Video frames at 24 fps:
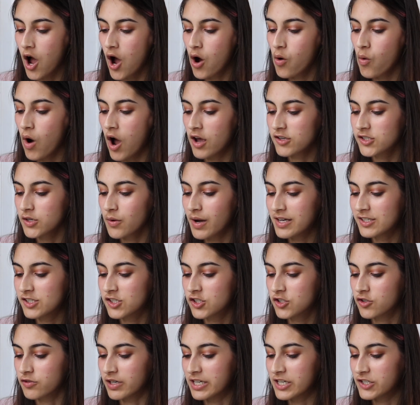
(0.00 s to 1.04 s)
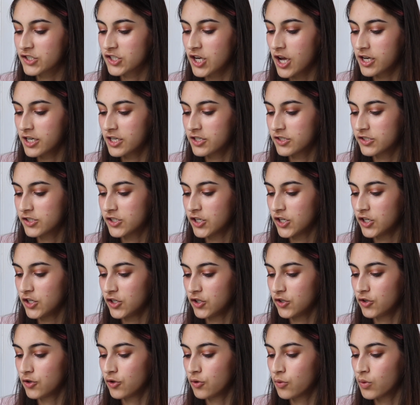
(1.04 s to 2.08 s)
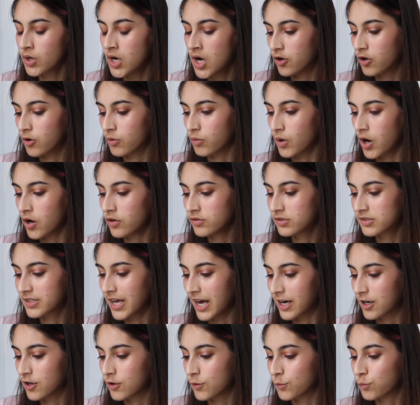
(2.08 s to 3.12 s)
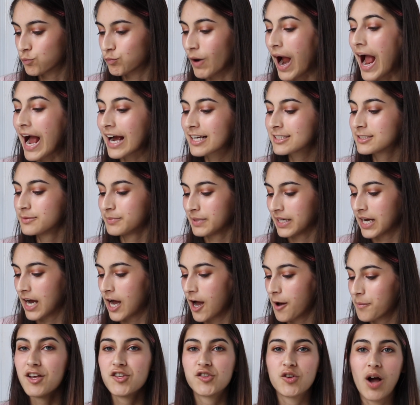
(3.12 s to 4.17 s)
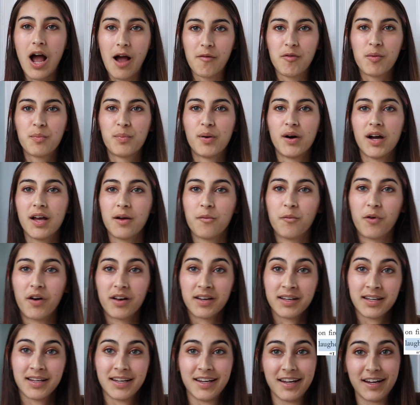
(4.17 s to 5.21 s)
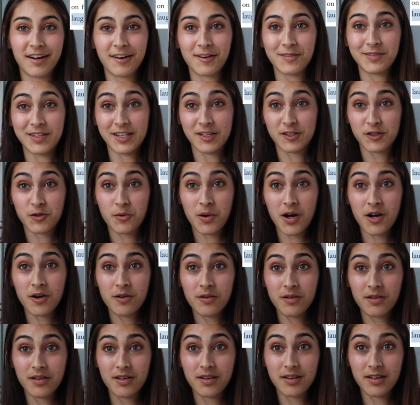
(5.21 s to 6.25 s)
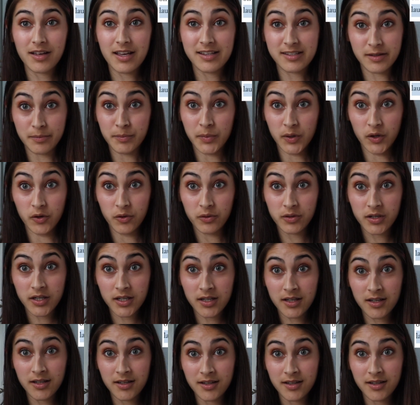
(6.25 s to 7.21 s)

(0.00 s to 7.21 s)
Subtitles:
Oh, also I screenshotted 2 quotes that cracked me up. So I will put one here. This quote is a mood.